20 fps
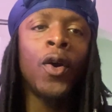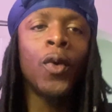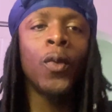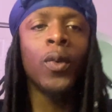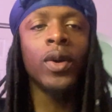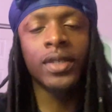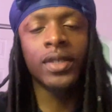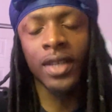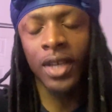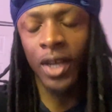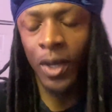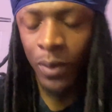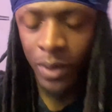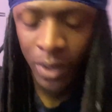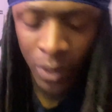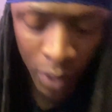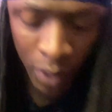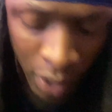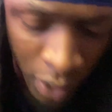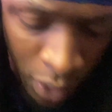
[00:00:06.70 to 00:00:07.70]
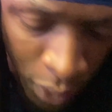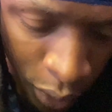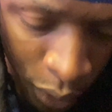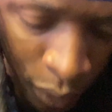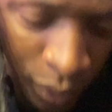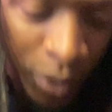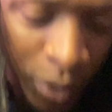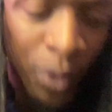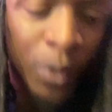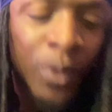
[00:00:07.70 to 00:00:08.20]
What's good? What's going on,
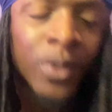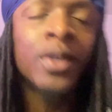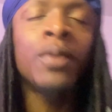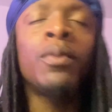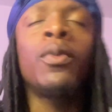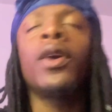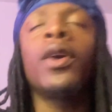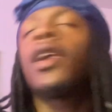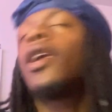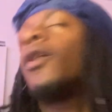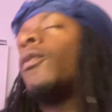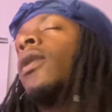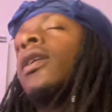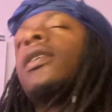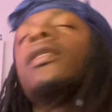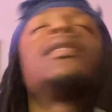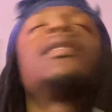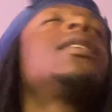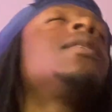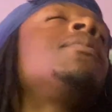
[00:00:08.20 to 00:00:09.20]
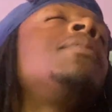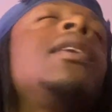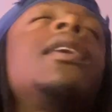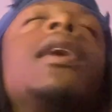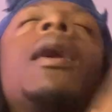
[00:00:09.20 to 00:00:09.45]
YouTube? It's your boy Q1 and CB.